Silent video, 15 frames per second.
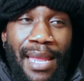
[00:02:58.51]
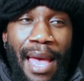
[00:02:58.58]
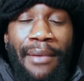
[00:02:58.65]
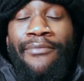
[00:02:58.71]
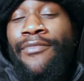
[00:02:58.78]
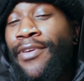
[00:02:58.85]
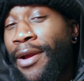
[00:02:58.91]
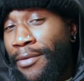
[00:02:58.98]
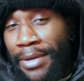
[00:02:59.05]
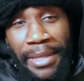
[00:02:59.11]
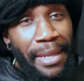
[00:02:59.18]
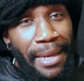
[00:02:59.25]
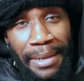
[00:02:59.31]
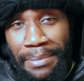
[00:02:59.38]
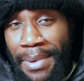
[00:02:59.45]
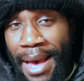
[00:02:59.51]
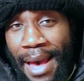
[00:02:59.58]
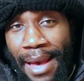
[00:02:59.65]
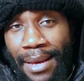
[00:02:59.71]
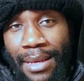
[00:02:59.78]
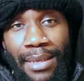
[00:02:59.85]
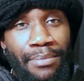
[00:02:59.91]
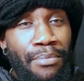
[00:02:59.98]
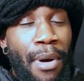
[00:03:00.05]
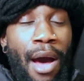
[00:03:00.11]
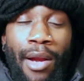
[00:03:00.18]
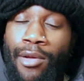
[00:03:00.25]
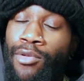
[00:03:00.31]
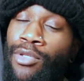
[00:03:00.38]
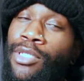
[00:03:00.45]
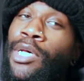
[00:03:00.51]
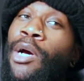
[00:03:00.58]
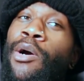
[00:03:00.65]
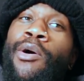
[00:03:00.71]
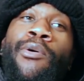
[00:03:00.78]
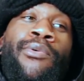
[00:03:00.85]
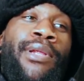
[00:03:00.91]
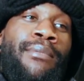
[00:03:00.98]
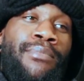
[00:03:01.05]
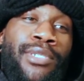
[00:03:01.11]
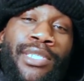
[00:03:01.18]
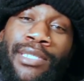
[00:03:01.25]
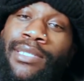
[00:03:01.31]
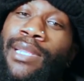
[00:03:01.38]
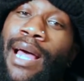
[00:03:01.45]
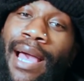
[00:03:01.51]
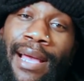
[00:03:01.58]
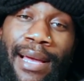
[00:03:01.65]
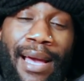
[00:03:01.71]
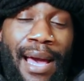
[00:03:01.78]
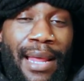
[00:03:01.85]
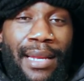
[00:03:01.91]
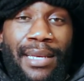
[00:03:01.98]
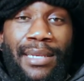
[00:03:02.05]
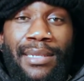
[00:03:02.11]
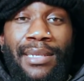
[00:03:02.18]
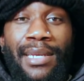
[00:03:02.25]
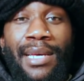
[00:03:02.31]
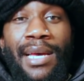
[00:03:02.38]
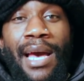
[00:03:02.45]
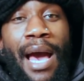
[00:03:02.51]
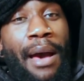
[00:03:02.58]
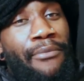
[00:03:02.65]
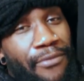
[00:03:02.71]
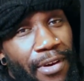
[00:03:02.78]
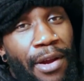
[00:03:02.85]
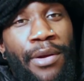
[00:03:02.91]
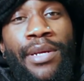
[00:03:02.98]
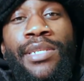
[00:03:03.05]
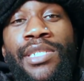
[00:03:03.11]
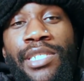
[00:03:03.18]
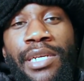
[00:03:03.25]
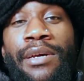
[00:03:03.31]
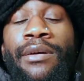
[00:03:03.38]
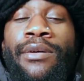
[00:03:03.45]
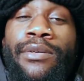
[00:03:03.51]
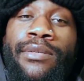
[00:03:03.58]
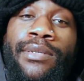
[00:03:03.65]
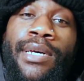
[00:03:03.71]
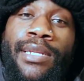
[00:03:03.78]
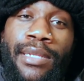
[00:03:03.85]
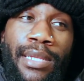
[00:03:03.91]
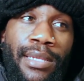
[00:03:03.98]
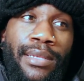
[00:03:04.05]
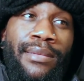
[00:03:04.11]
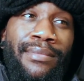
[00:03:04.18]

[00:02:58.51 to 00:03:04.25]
I'm very laid back and monotone. I'm just like I'm very chill, and